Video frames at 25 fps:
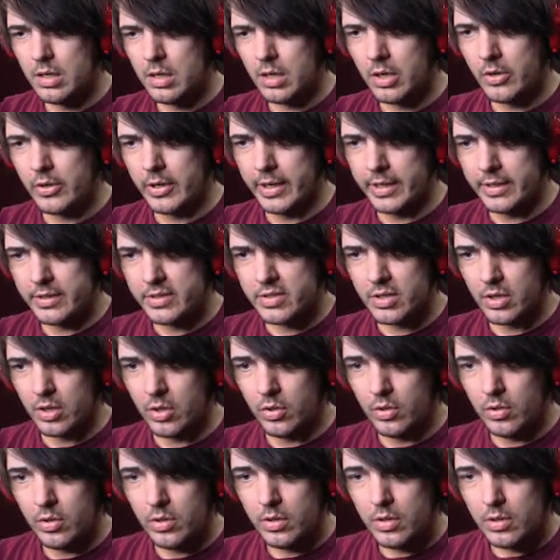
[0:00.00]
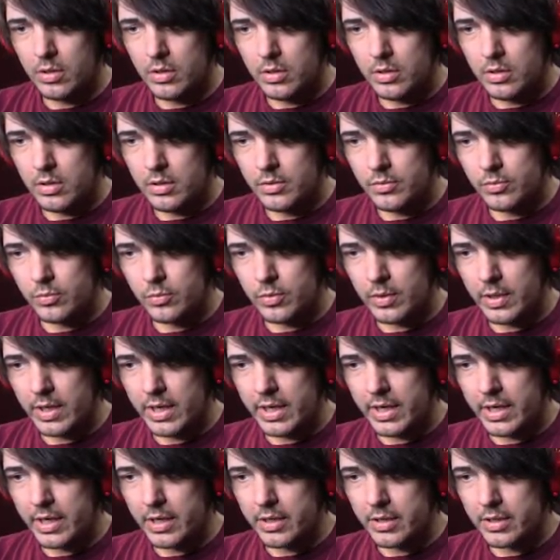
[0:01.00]
Alright, so,
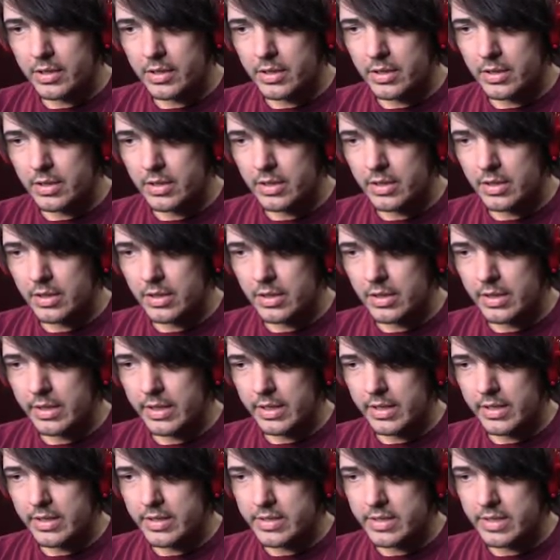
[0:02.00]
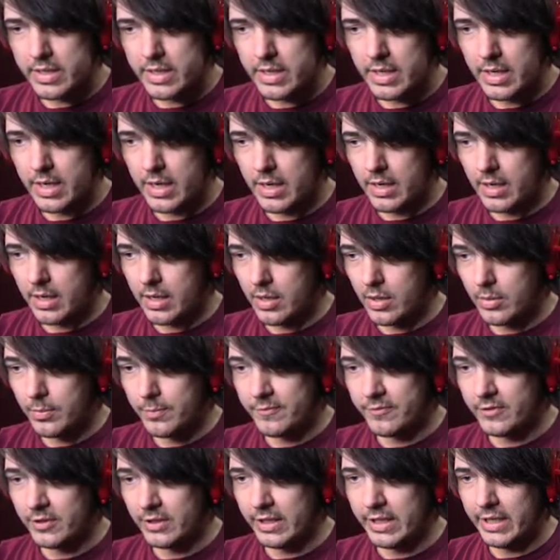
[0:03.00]
where is he?
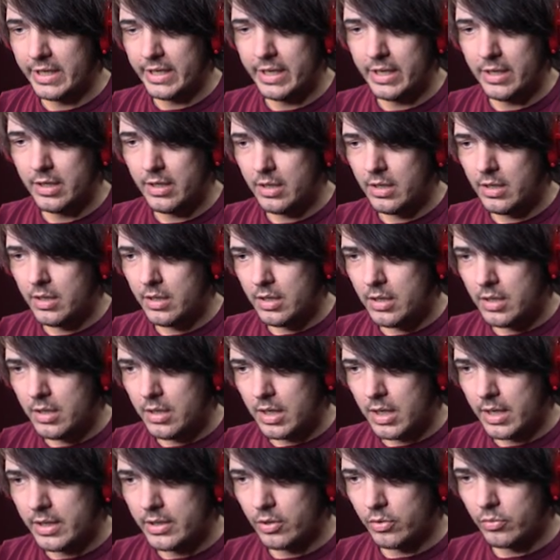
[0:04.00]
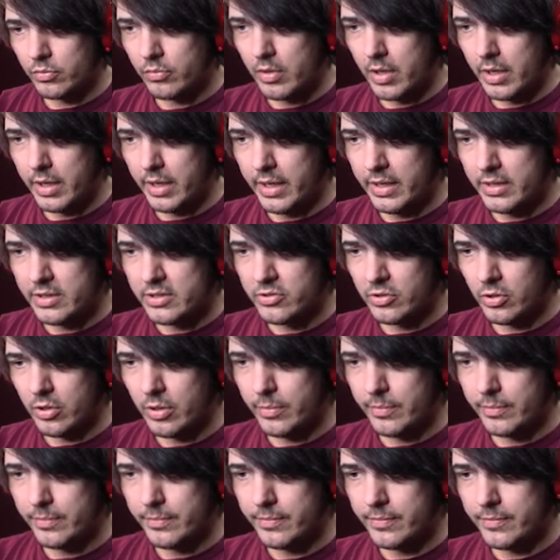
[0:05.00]
Hopefully, I don't run into
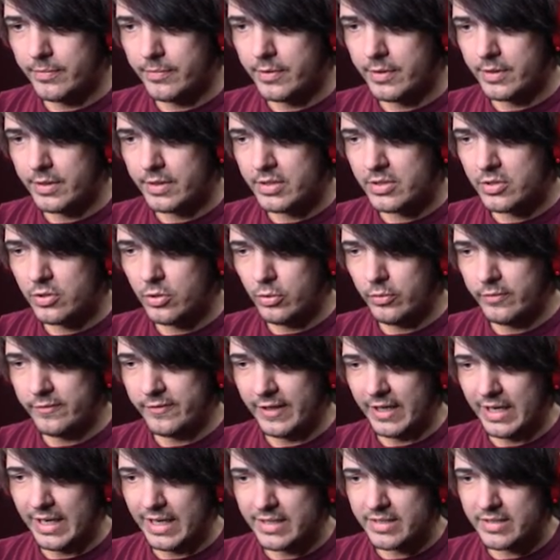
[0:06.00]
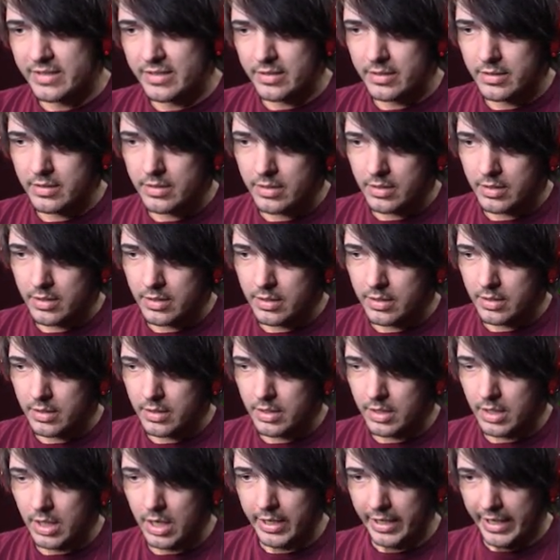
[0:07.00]
him too fast
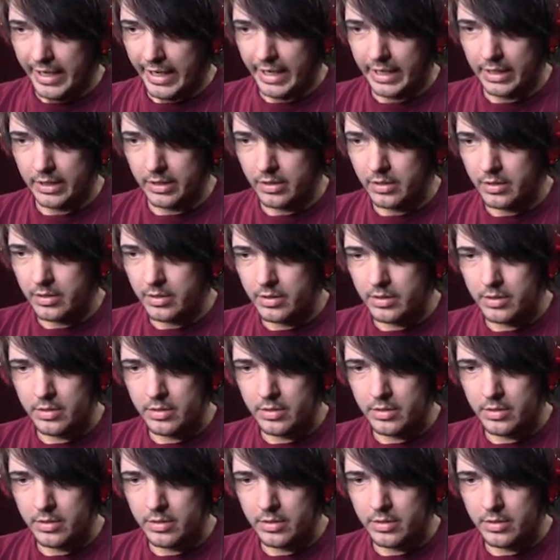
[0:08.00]
again.